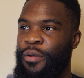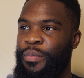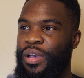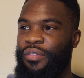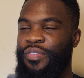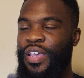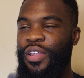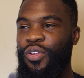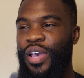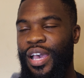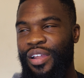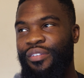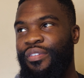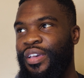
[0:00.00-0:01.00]
But if they're not
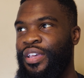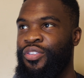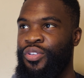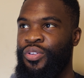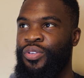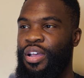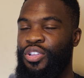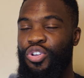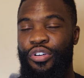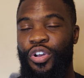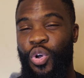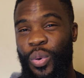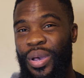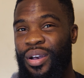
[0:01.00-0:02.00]
elevating you and you're
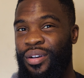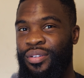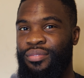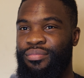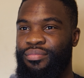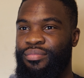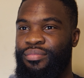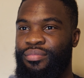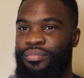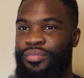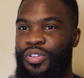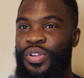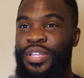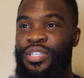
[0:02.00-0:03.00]
a quitter,
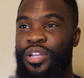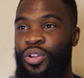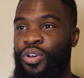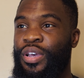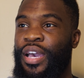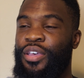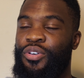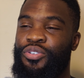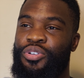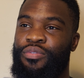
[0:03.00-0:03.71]
you need to look at your